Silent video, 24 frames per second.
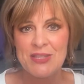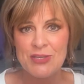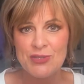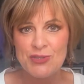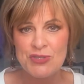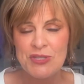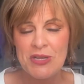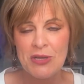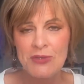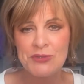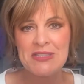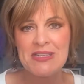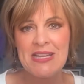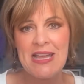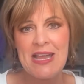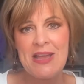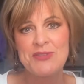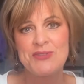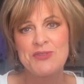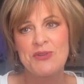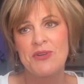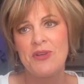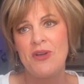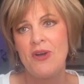The Sheldon
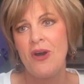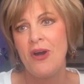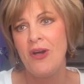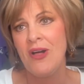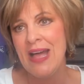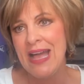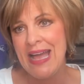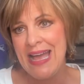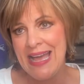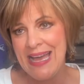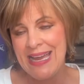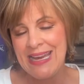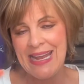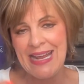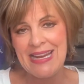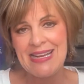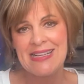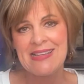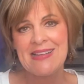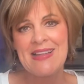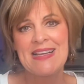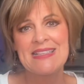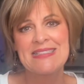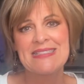Concert Hall at 8
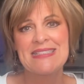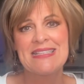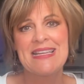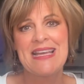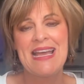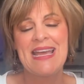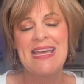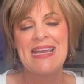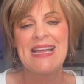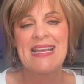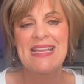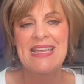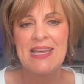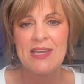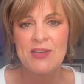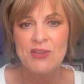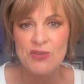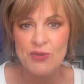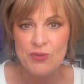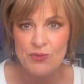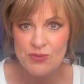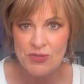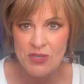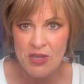o'clock tonight. Again,
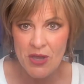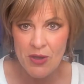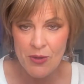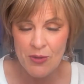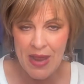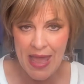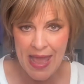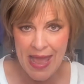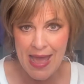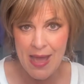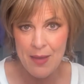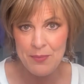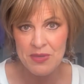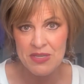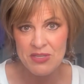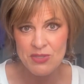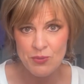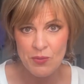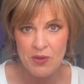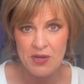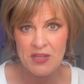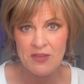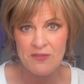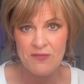use code
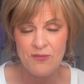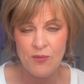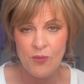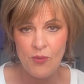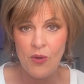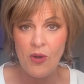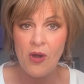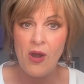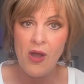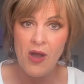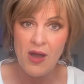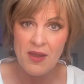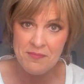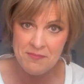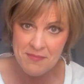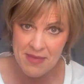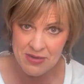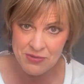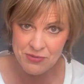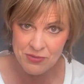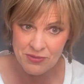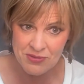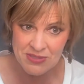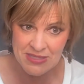ABBY24 on
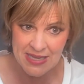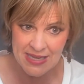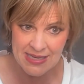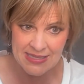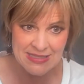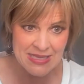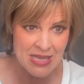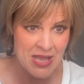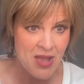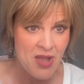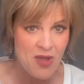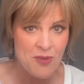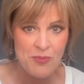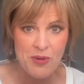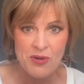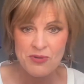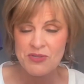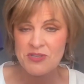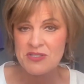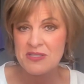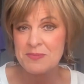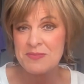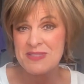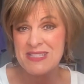MetroTix.
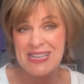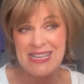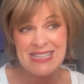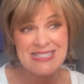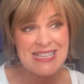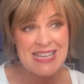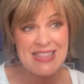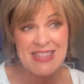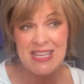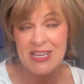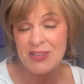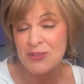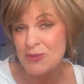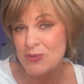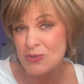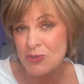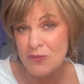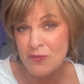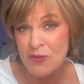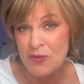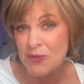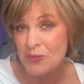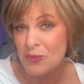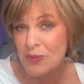Purchase some tickets. I think there's
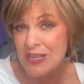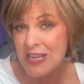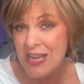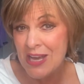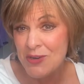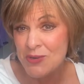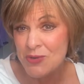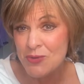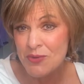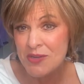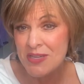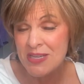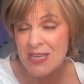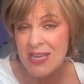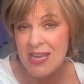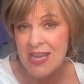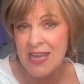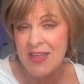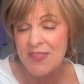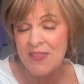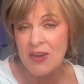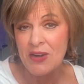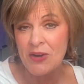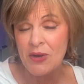over 300
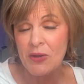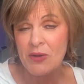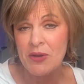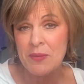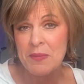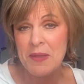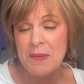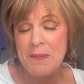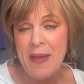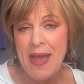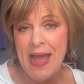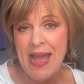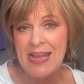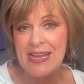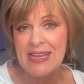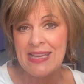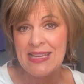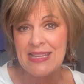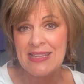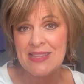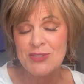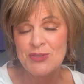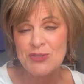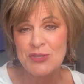that are going to be
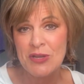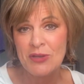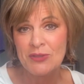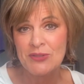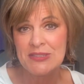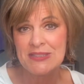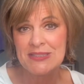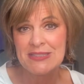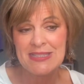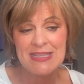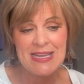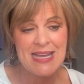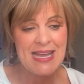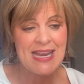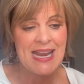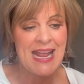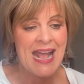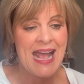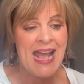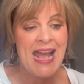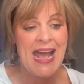packing the Sheldon tonight.